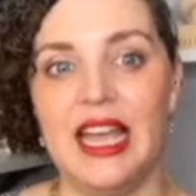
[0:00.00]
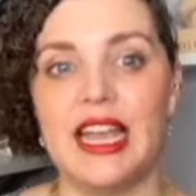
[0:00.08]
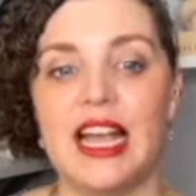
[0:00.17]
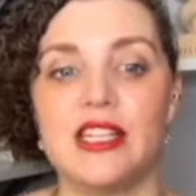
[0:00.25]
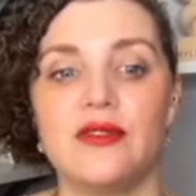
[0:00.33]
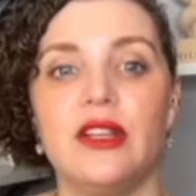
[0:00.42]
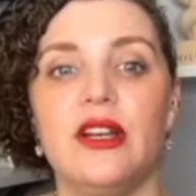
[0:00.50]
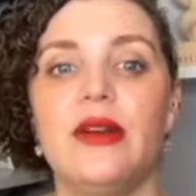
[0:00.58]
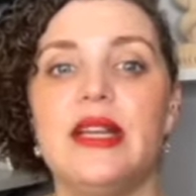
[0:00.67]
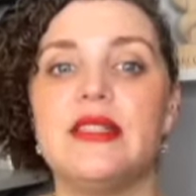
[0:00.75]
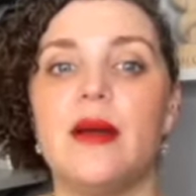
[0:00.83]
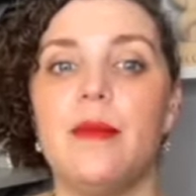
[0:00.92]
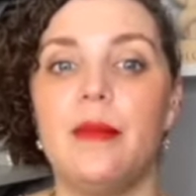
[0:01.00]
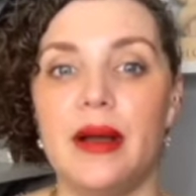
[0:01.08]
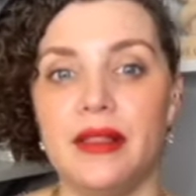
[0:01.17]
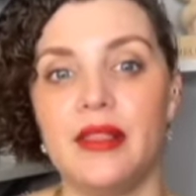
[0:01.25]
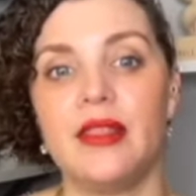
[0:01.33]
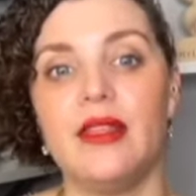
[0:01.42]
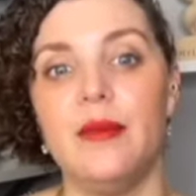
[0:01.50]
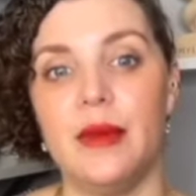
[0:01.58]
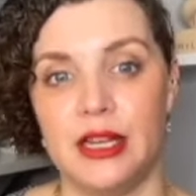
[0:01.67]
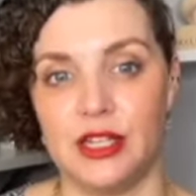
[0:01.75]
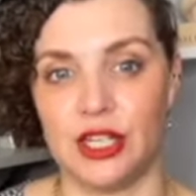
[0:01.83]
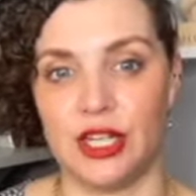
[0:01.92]
Cash flow is a monthly
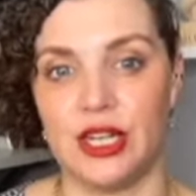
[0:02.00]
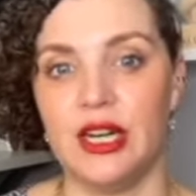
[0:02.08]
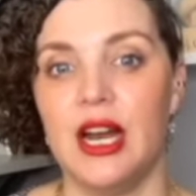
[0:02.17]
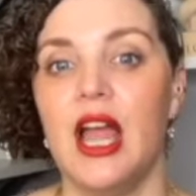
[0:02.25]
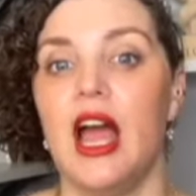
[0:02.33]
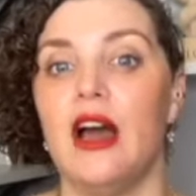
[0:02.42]
measure